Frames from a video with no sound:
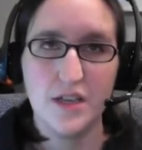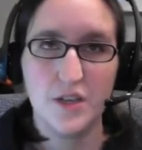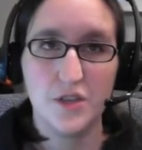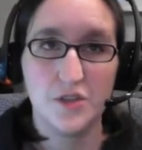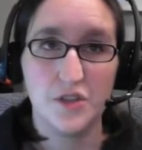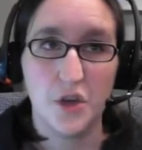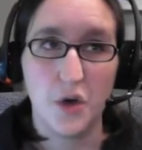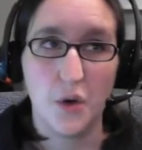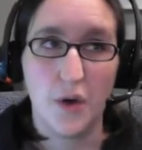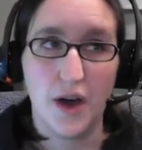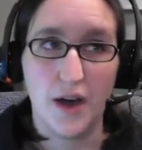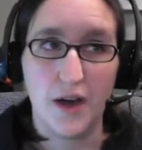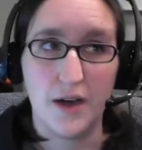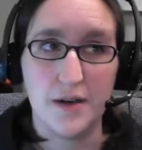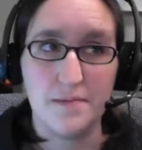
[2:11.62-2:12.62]
So
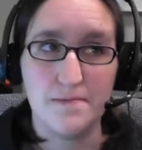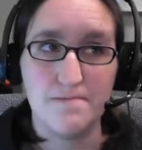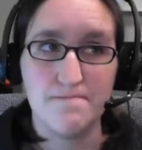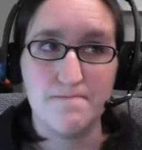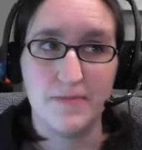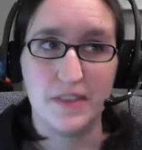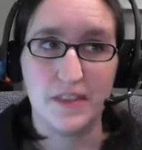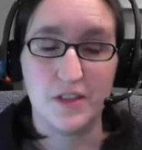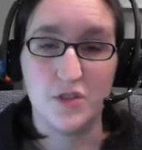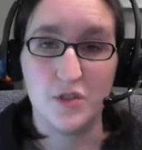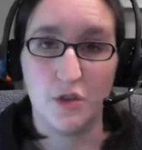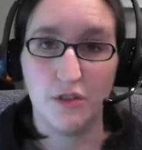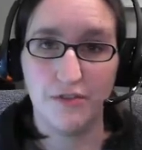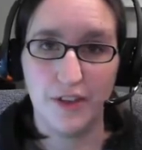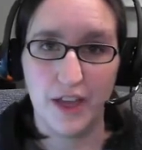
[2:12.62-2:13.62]
the
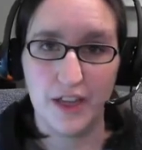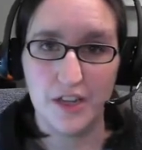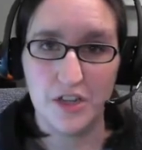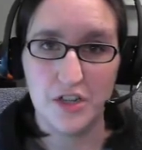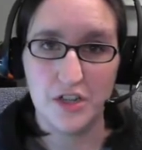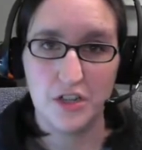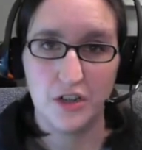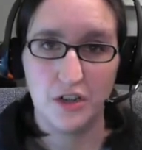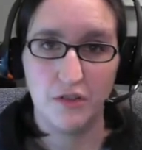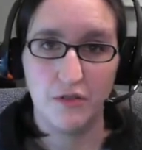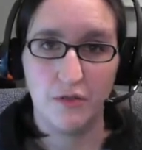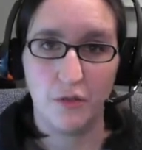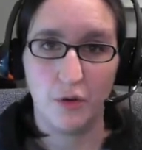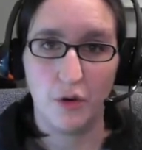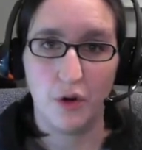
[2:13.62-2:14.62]
solfege
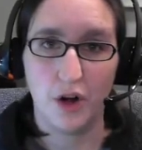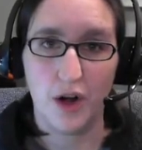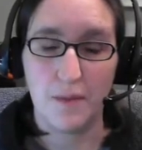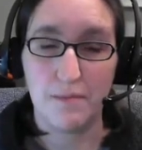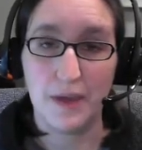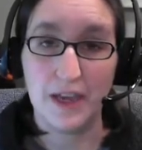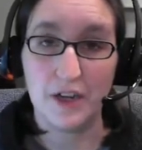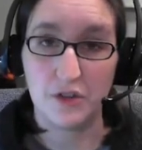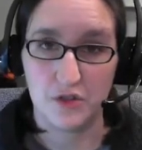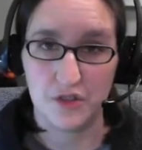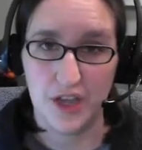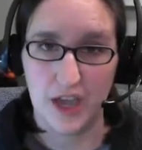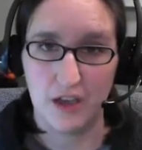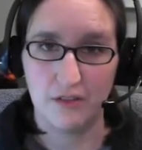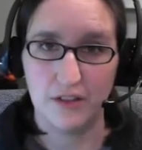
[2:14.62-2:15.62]
for a major
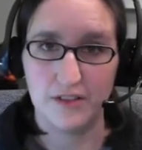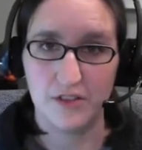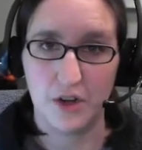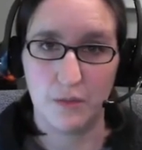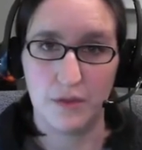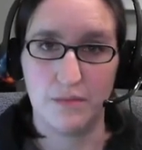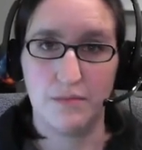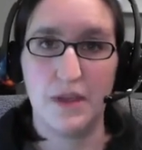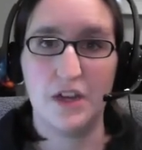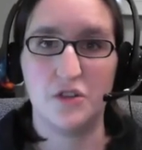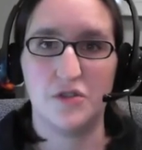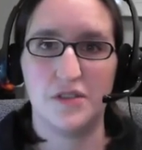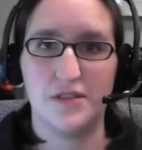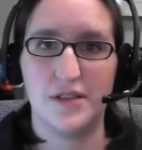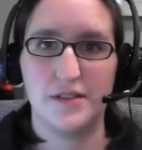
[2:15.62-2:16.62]
scale, let's start with major
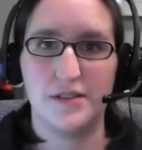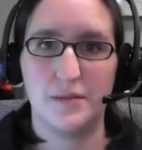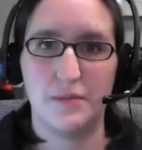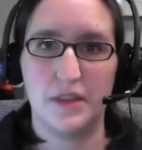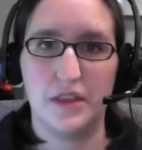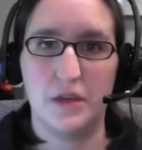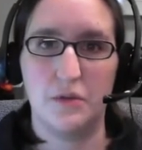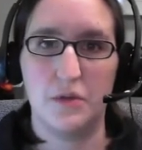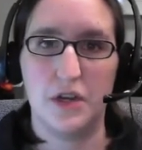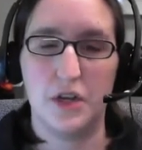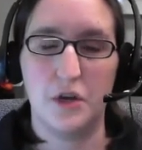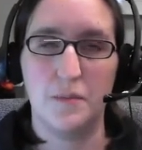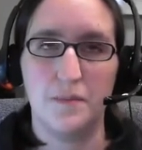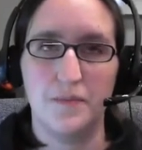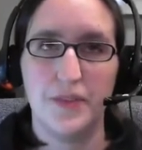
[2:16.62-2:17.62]
since that's something that we
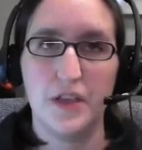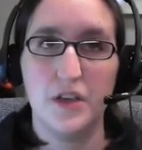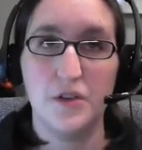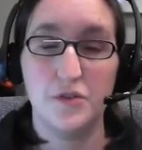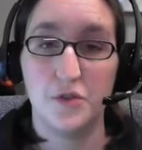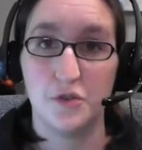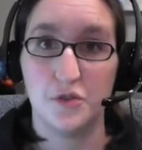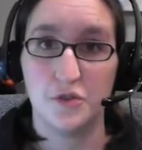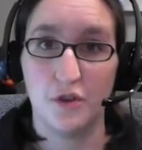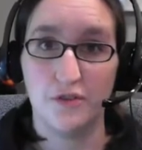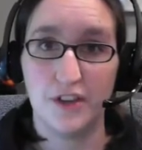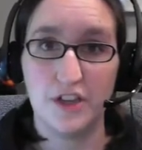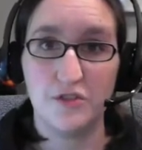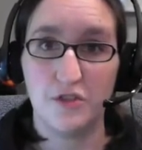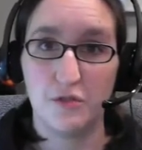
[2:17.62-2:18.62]
know. So
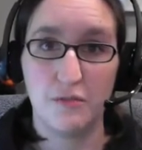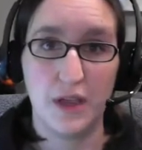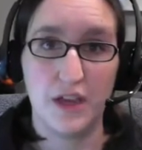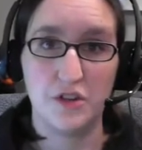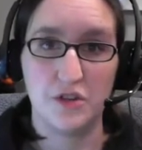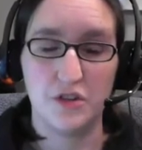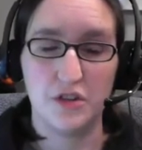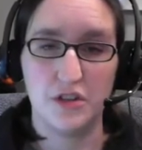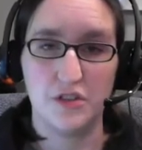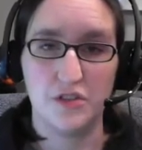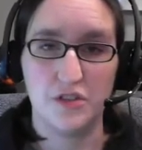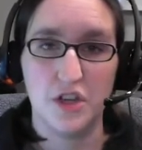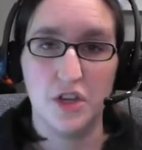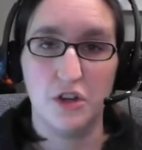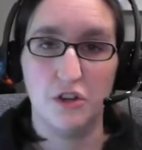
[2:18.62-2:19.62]
solfege for major
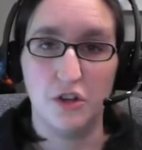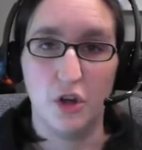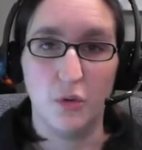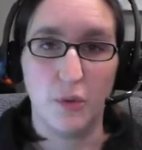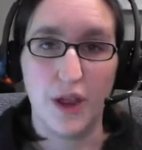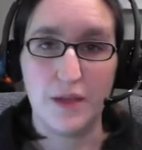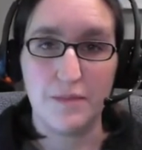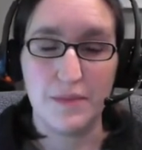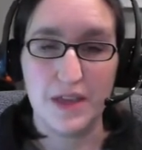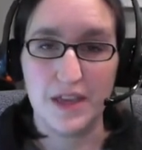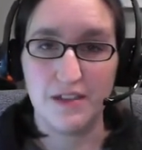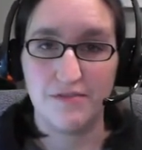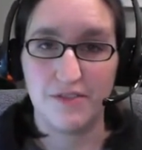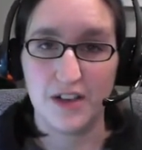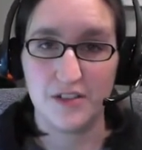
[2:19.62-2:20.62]
is do, re,
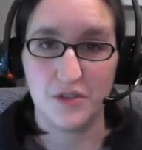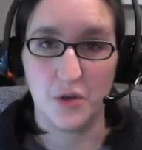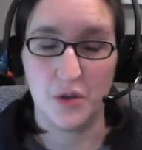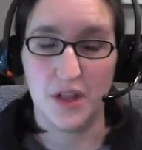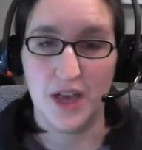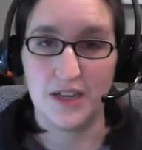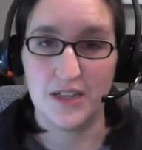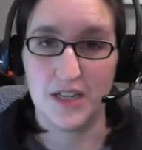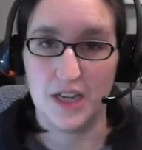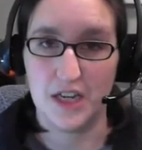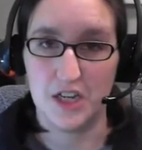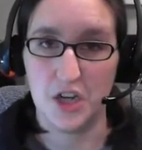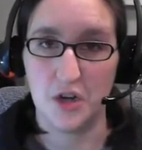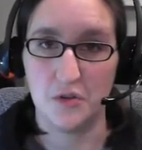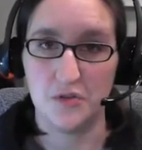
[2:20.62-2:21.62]
mi, fa, sol, la, ti, do.